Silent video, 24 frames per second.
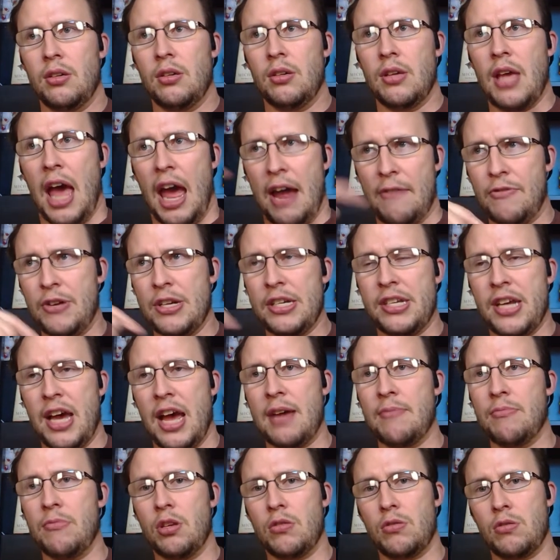Every
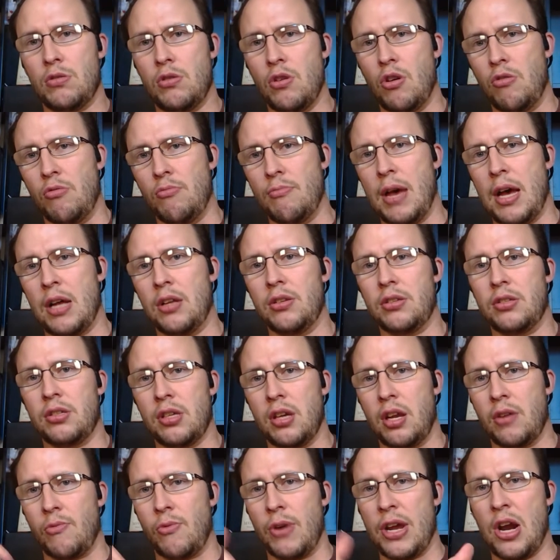time the snow melts
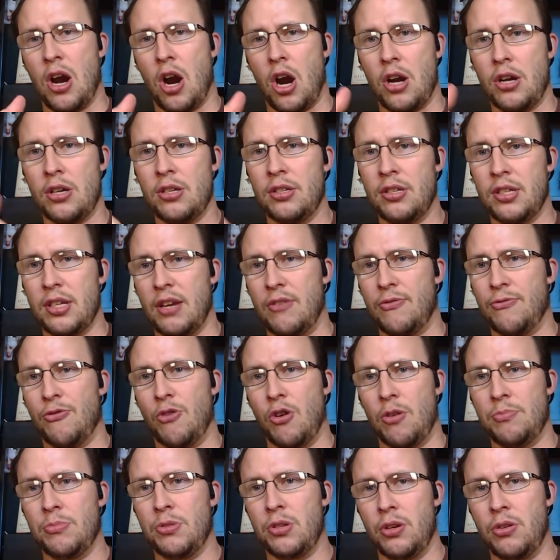and rehardens, it
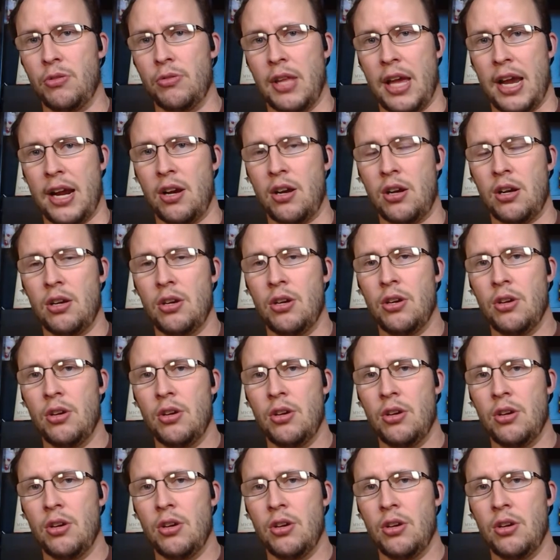forms a new layer.